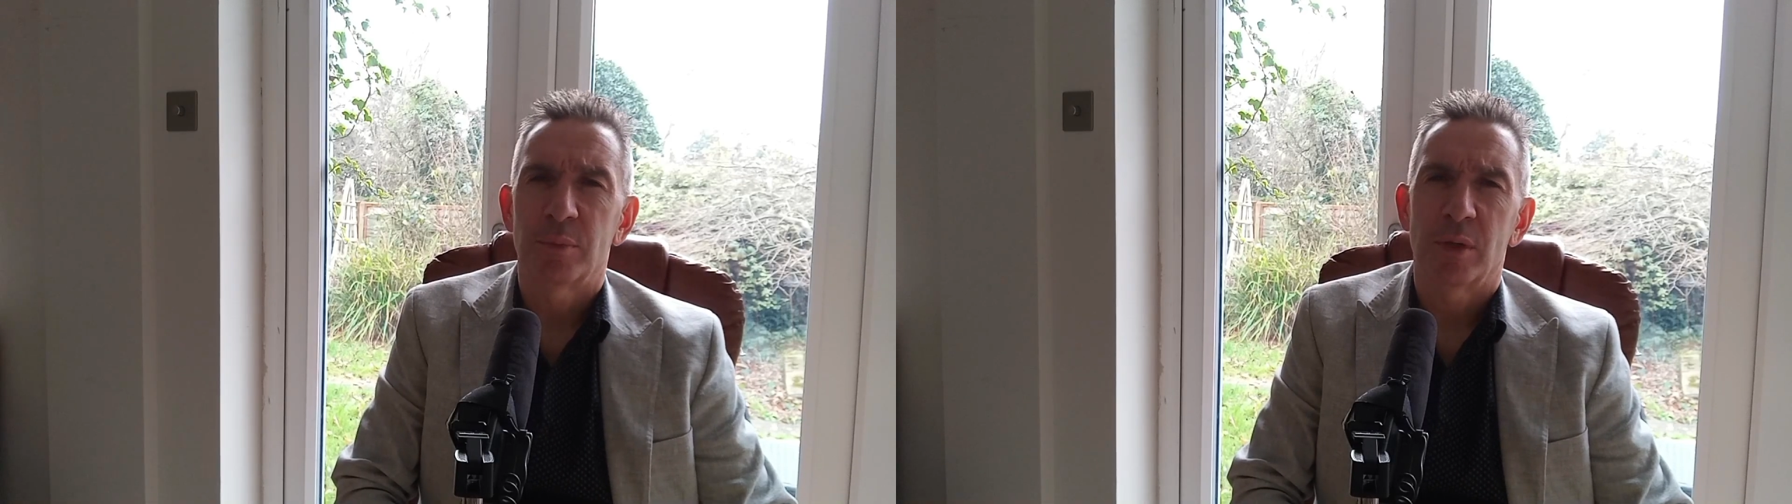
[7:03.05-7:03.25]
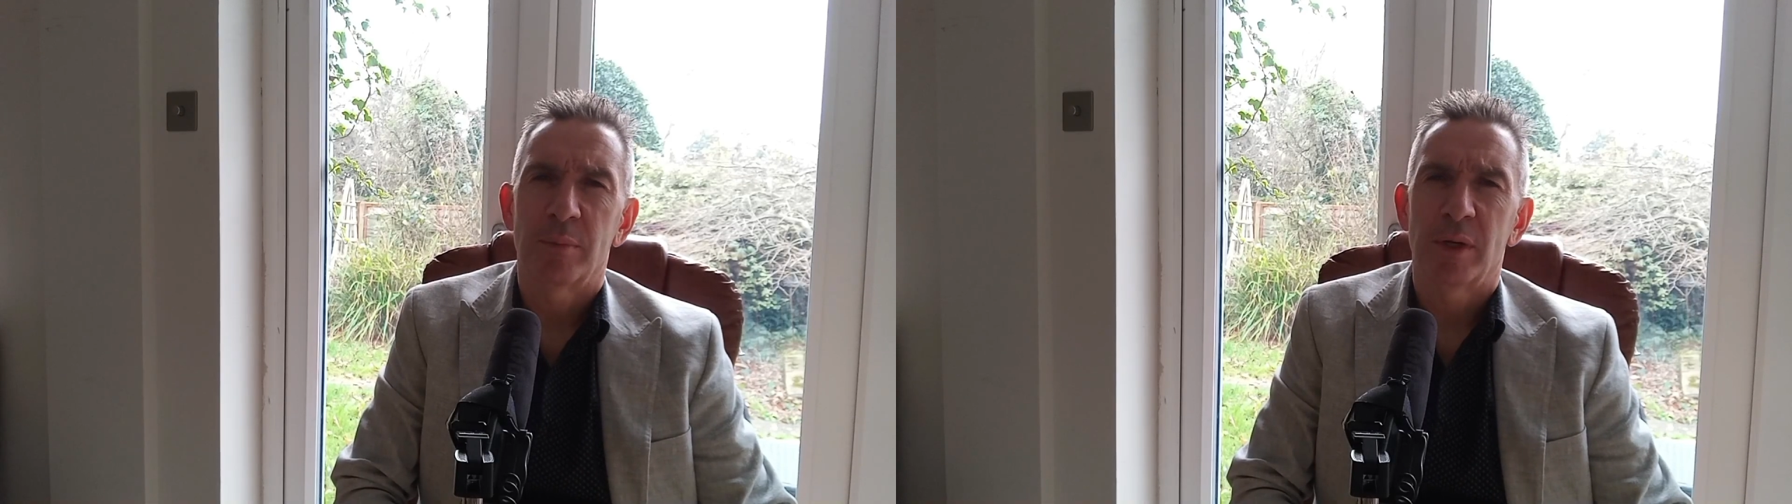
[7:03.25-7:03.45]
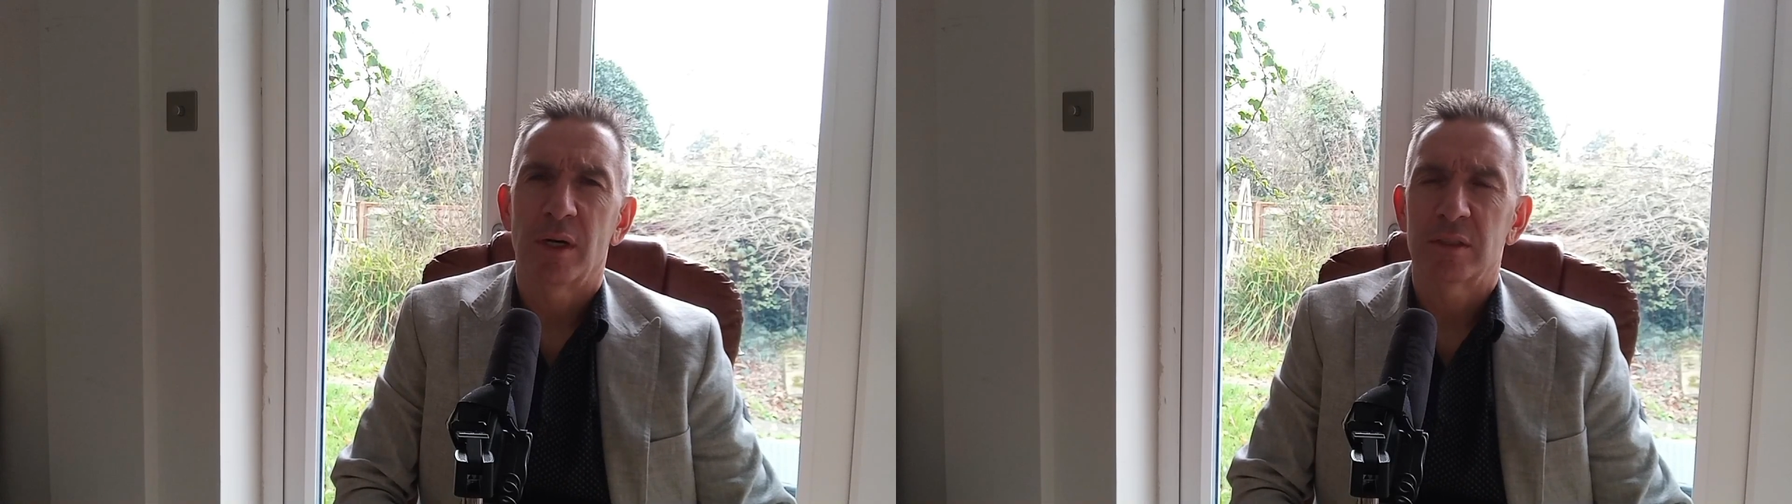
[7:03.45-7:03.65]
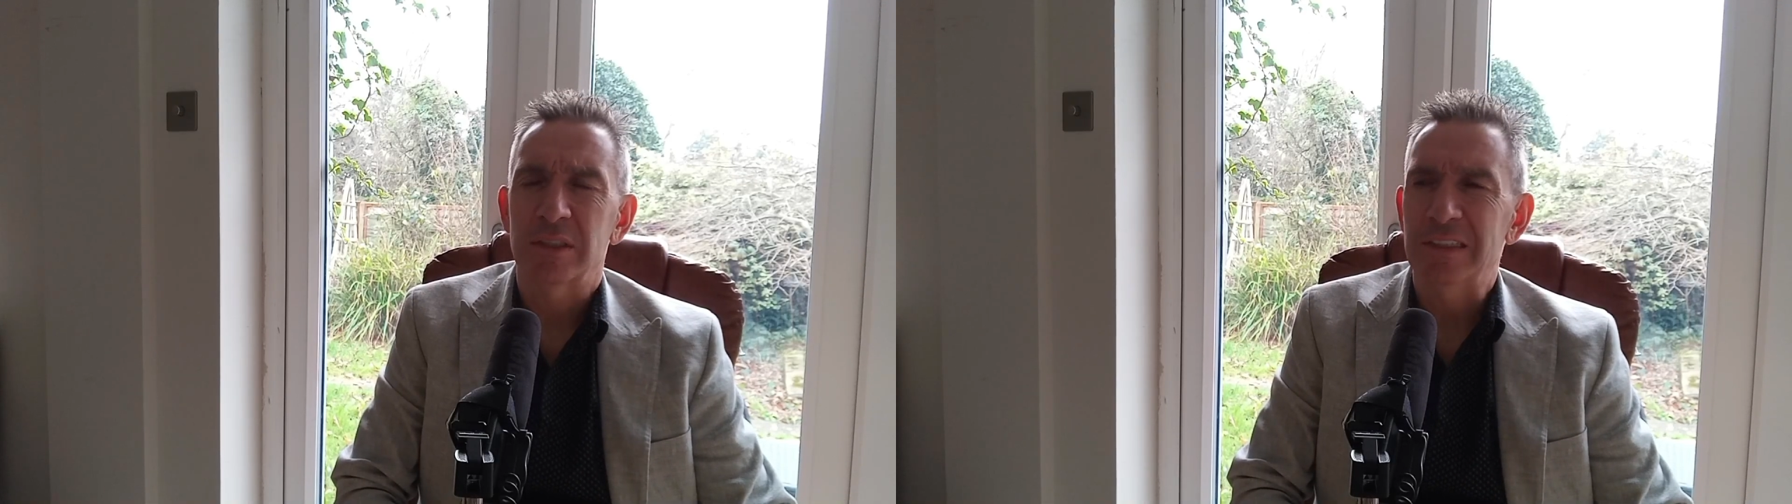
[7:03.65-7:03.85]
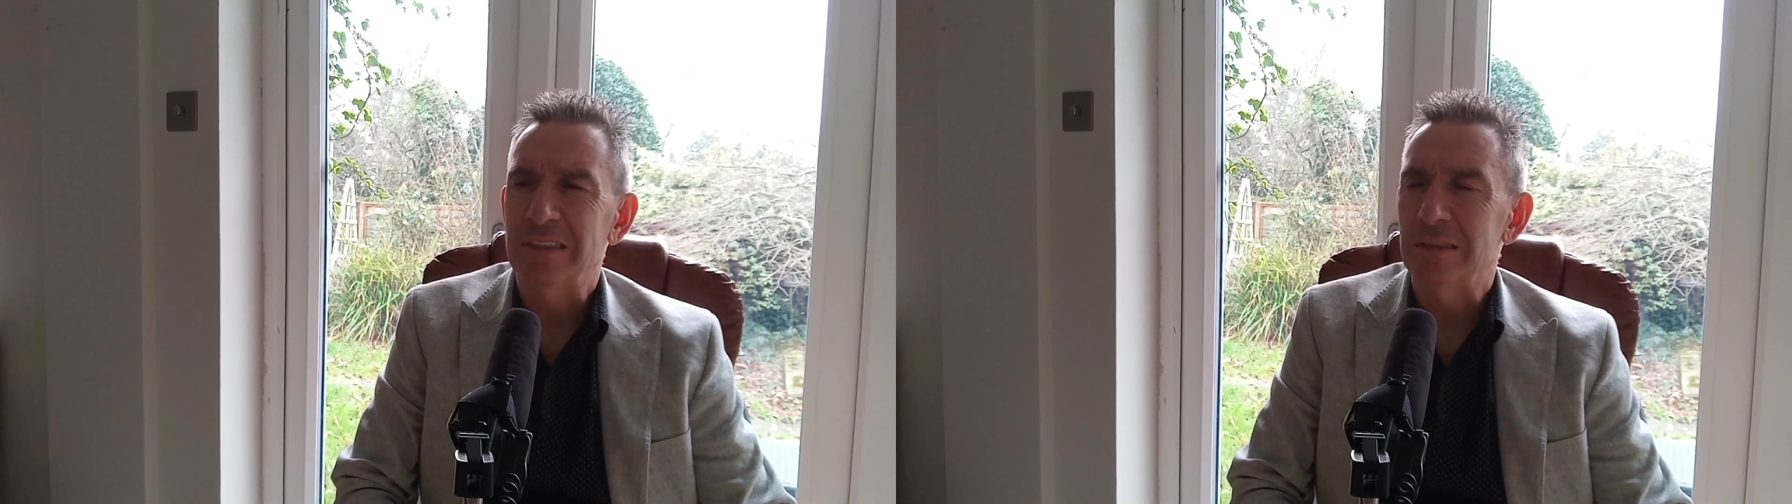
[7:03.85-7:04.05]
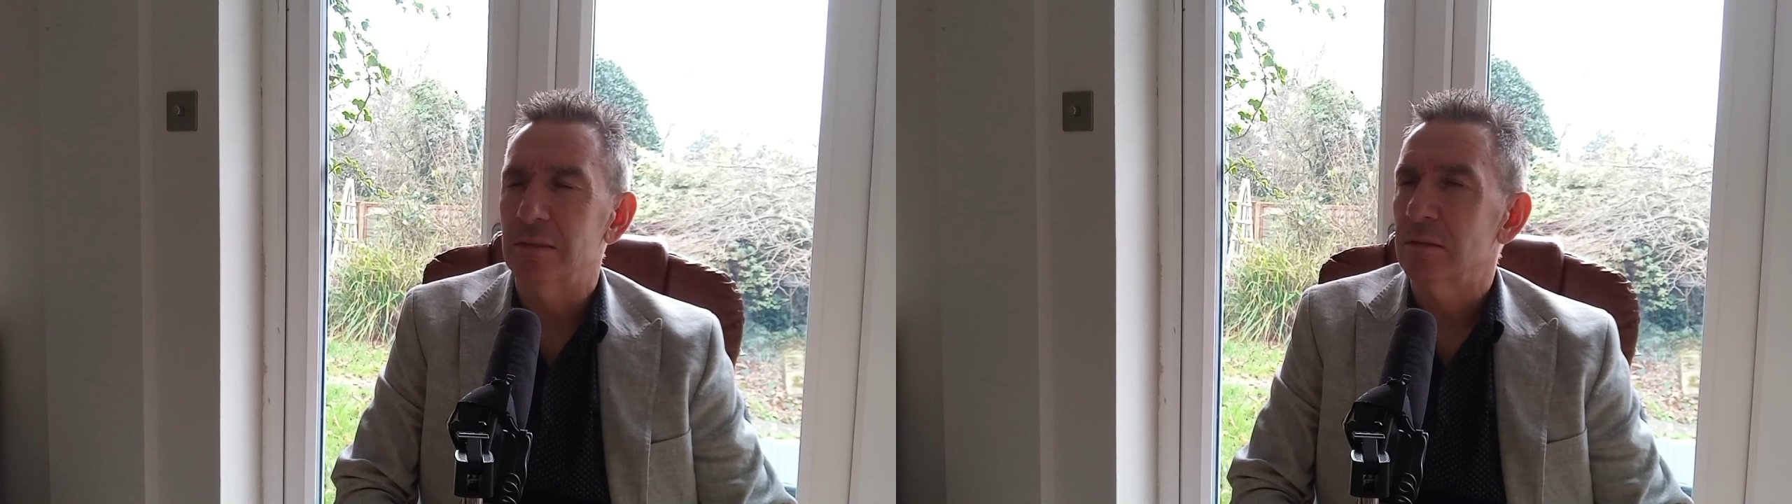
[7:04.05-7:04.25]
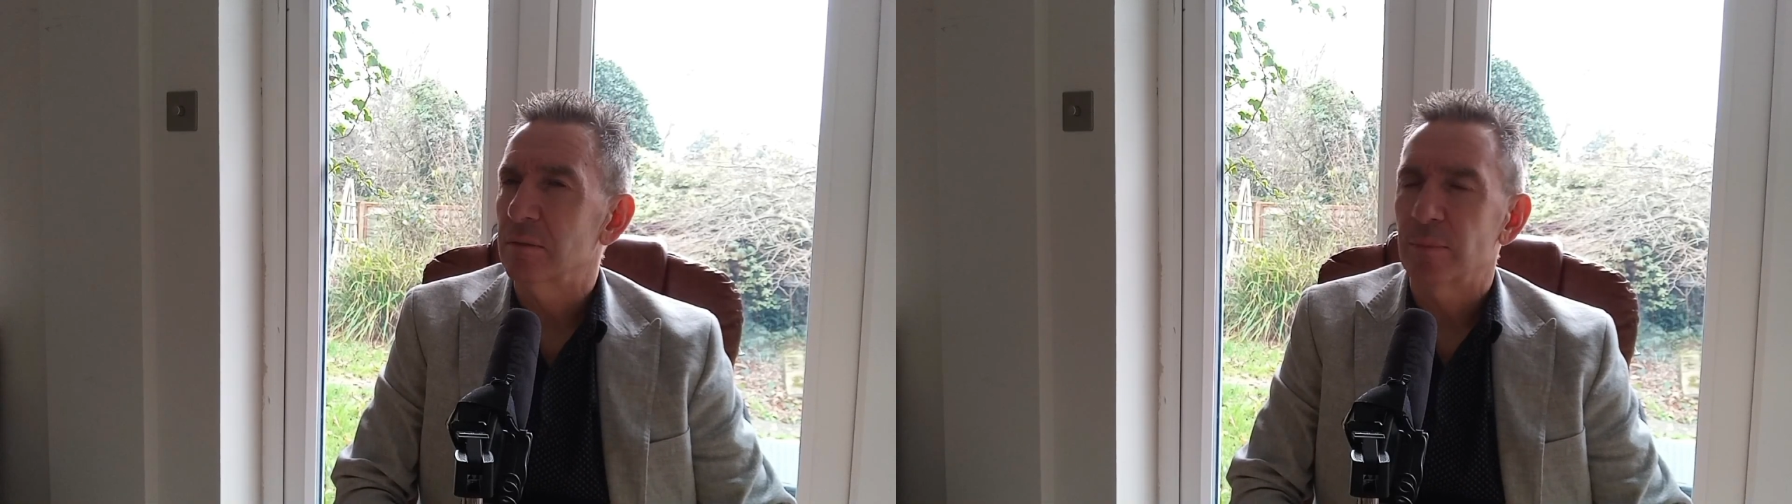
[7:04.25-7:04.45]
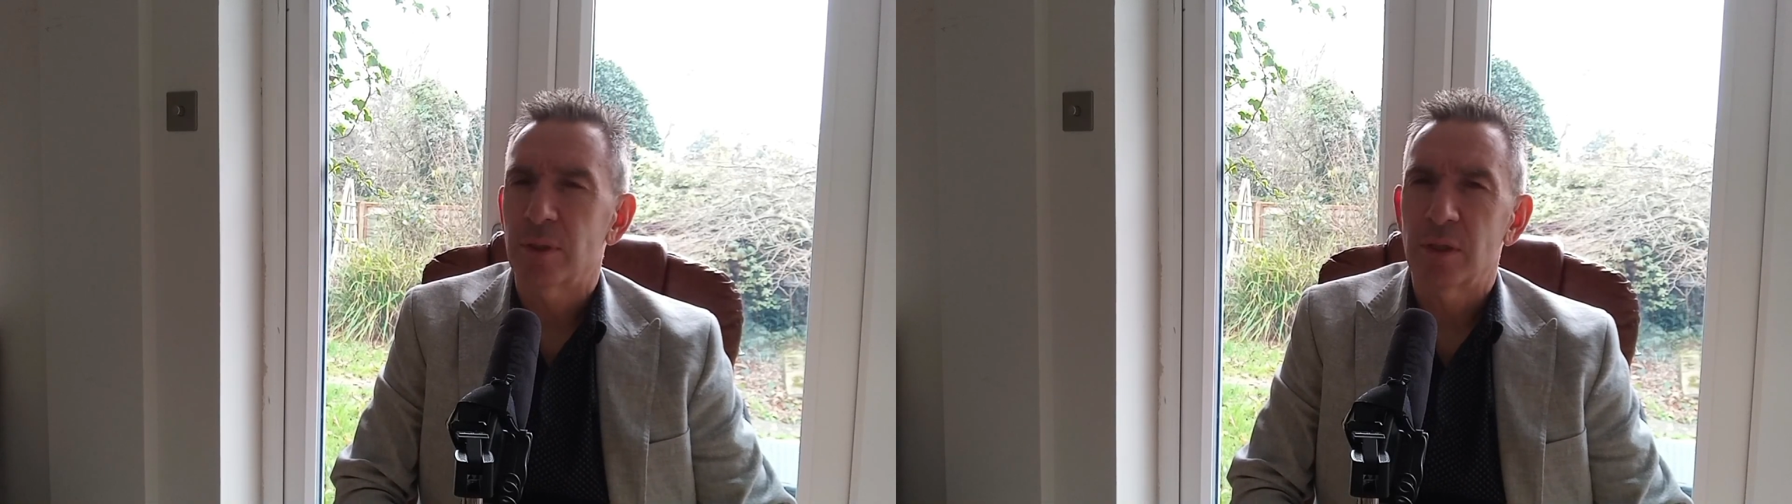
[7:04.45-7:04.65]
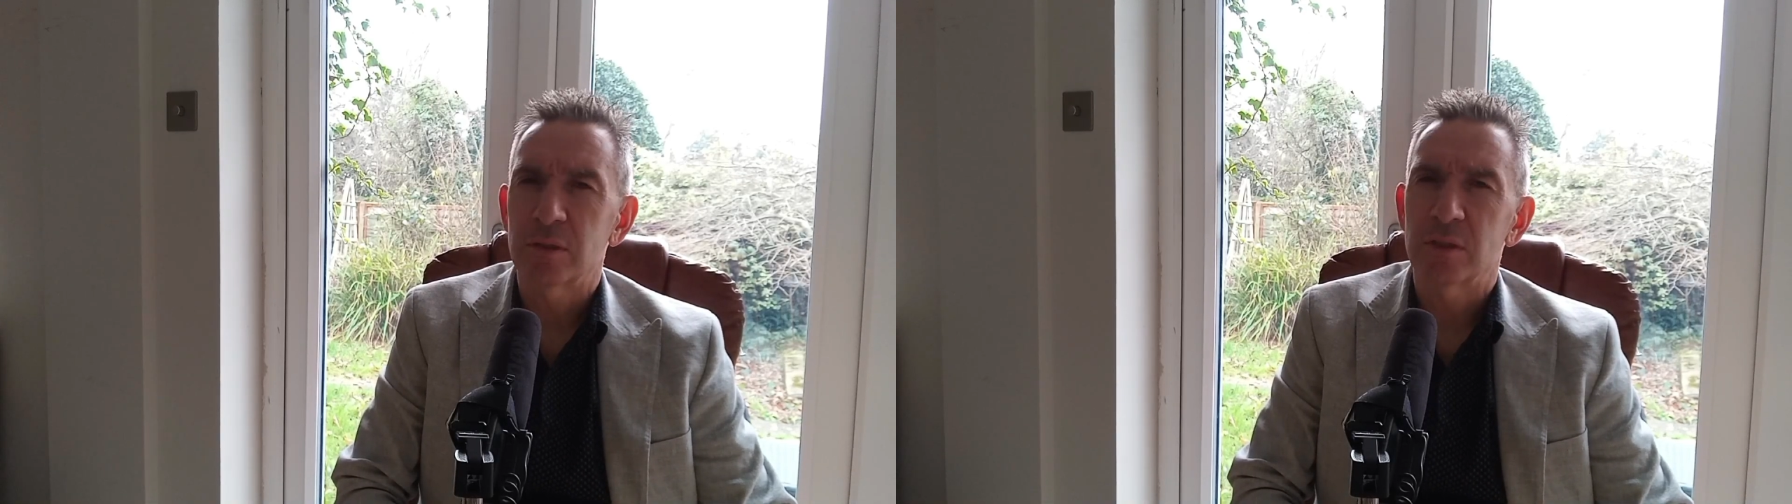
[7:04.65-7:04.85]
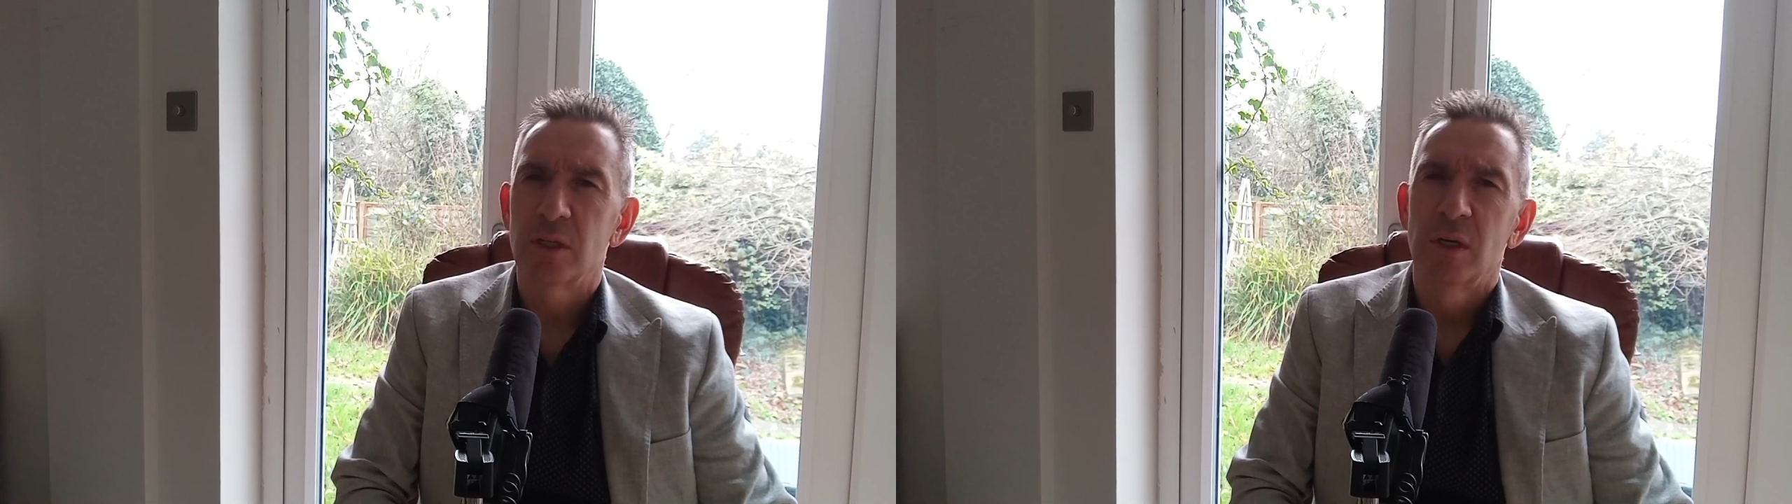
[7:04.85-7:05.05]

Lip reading: pop artists' purse,